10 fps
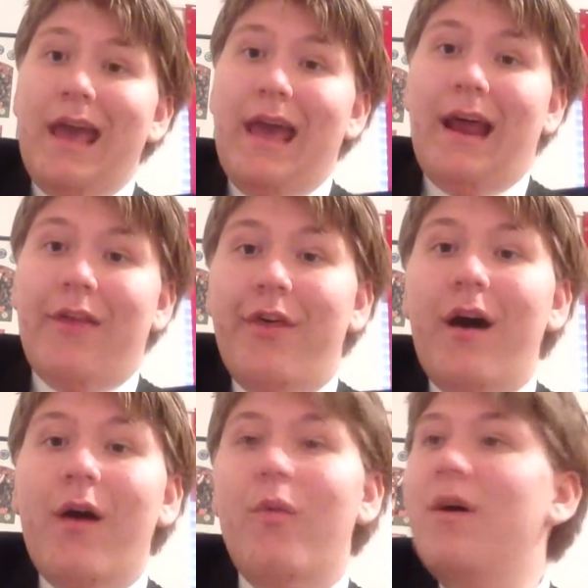And I
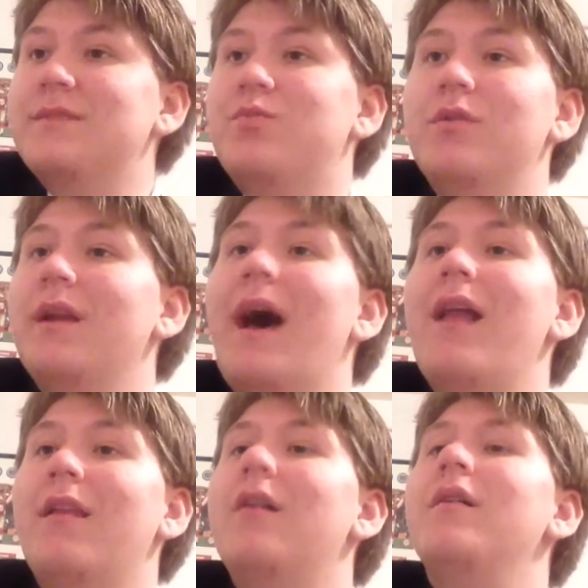thought, what would I
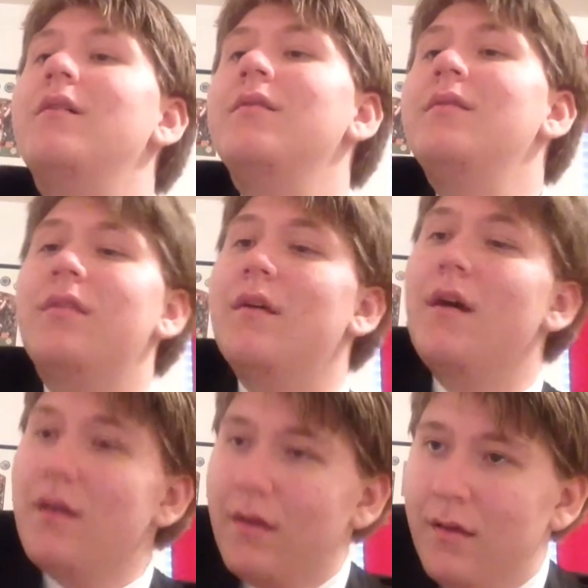learn
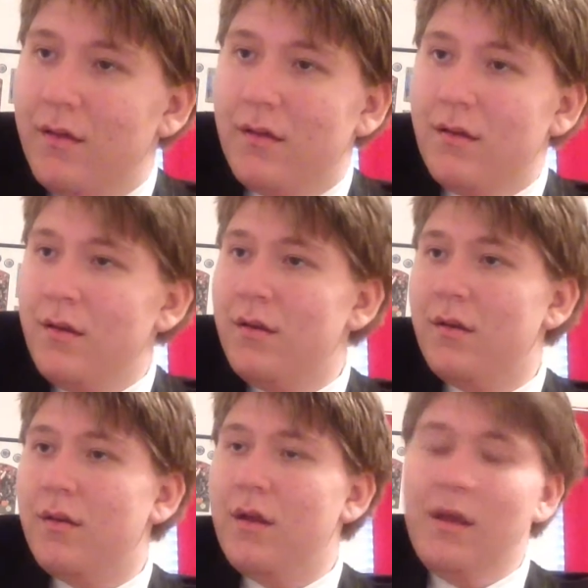
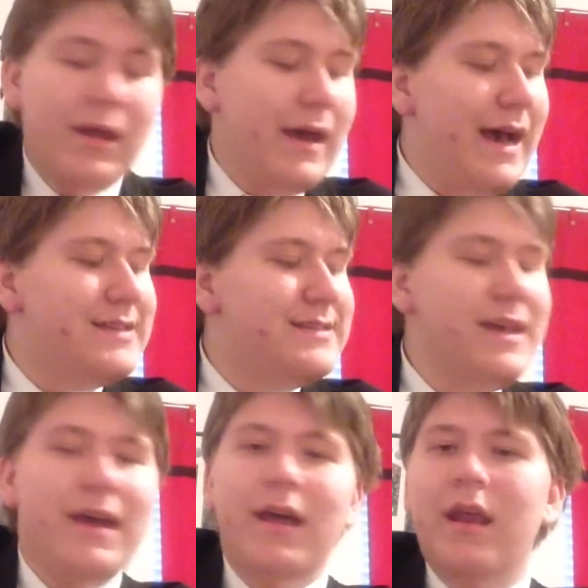then? I
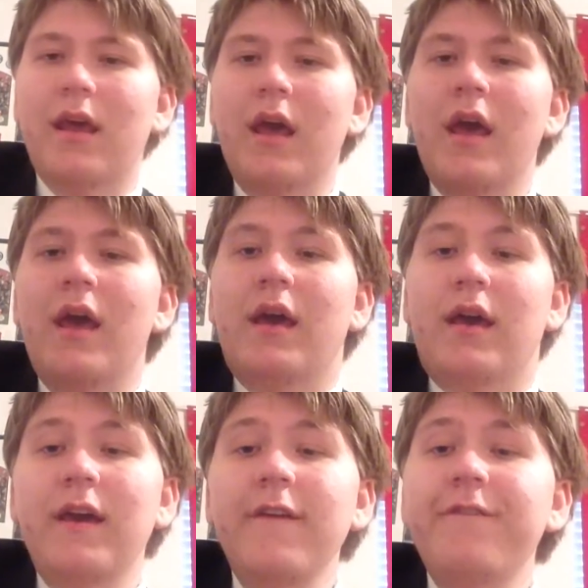said,
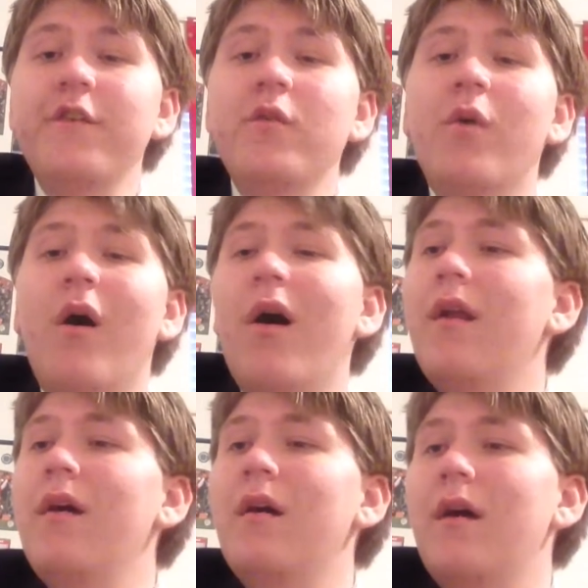if you
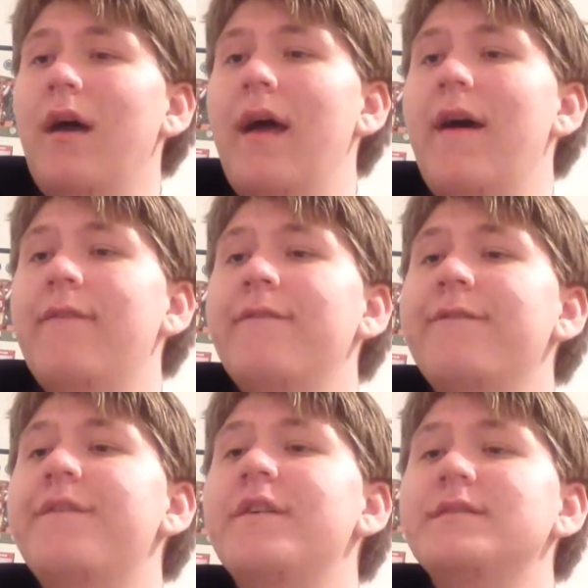wanna
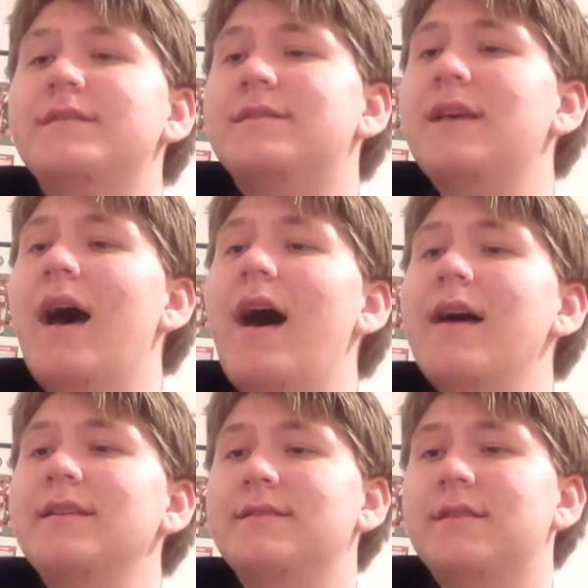
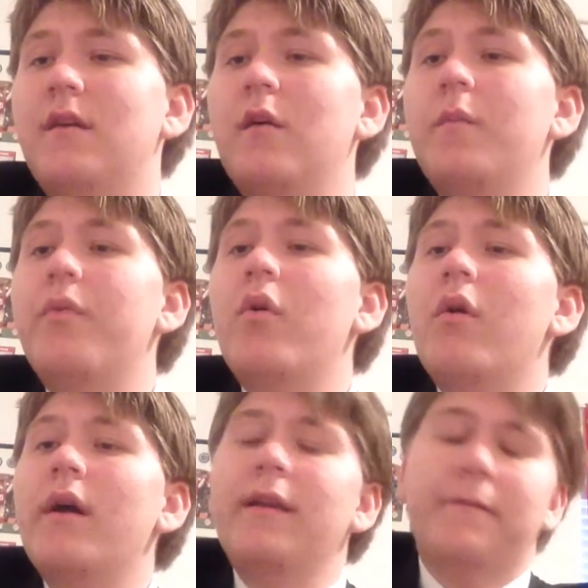emphasize a
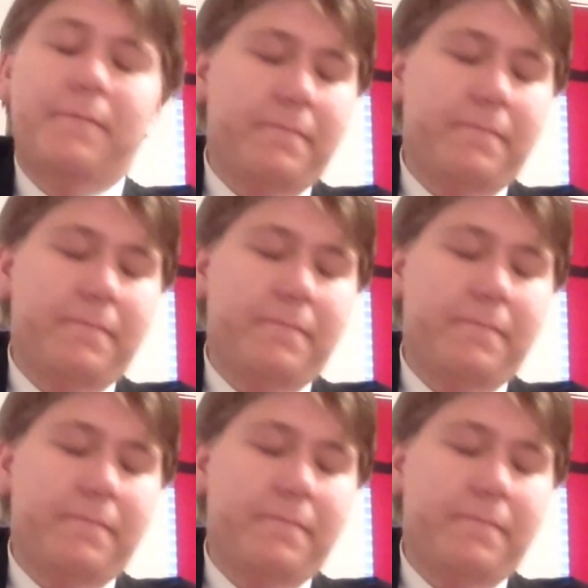point,